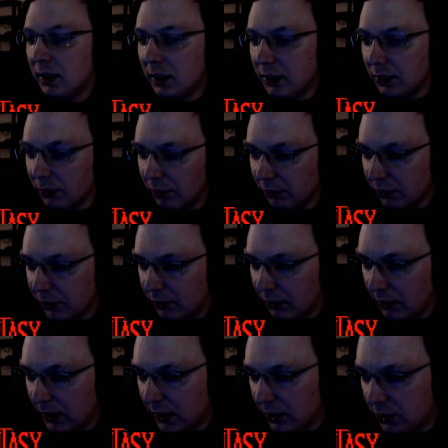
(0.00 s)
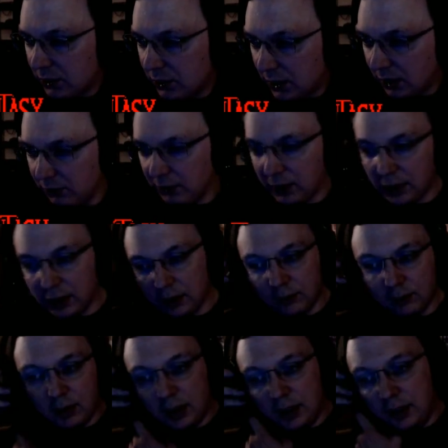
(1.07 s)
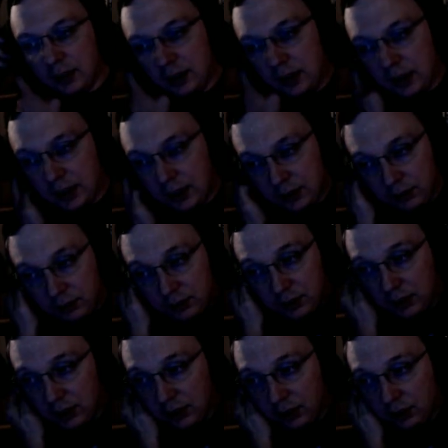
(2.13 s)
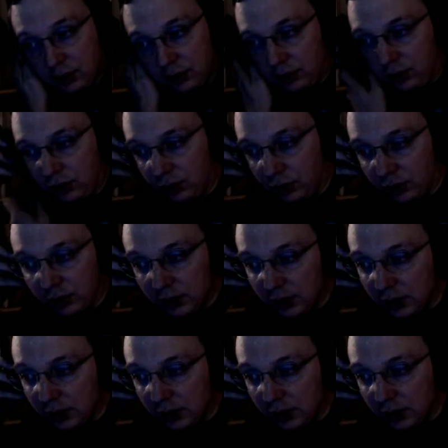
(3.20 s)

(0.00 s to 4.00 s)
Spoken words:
So what was the crash? Give item ID count, else sort.